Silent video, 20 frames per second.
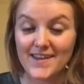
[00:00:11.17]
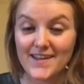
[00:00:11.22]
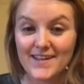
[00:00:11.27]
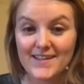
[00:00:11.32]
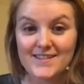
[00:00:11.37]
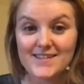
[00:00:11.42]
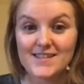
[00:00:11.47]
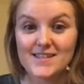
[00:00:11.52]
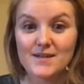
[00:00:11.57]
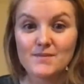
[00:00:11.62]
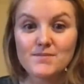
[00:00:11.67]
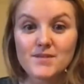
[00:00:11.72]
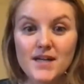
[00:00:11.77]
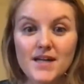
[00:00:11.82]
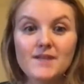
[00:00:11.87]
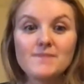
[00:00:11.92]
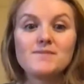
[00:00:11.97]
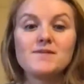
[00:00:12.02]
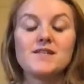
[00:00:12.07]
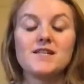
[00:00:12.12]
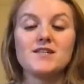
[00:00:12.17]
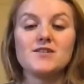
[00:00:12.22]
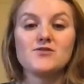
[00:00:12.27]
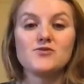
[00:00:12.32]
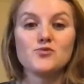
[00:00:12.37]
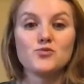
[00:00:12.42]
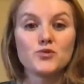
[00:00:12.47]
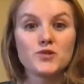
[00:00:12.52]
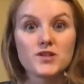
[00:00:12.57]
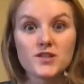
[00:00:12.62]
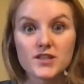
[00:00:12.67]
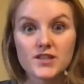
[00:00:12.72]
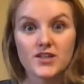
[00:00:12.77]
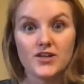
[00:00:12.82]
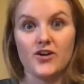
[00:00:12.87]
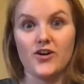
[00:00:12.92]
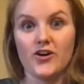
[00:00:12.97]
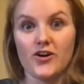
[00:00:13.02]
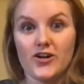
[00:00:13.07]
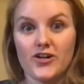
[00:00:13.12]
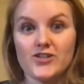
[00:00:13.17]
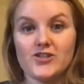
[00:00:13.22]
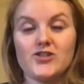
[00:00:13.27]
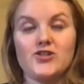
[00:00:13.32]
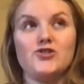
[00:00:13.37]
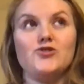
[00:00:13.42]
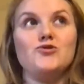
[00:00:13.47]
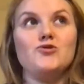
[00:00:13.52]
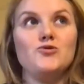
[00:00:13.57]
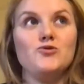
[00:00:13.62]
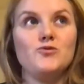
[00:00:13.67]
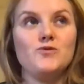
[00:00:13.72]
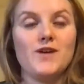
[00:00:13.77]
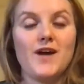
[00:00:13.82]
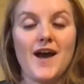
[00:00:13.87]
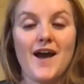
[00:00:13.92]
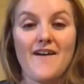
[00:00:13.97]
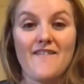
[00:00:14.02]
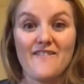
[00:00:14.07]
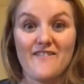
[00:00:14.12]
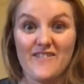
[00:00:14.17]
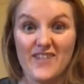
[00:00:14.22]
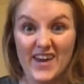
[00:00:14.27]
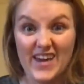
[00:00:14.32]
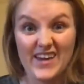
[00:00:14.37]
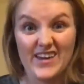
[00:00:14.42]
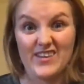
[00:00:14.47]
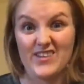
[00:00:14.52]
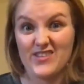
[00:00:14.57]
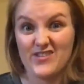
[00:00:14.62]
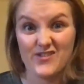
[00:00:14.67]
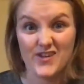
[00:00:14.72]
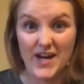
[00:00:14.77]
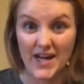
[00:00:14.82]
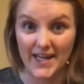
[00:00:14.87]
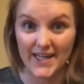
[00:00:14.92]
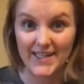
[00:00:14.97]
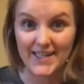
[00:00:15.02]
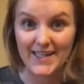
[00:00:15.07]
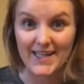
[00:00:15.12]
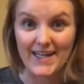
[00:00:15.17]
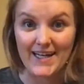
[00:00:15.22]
And sometimes it is really hard to have faith, right?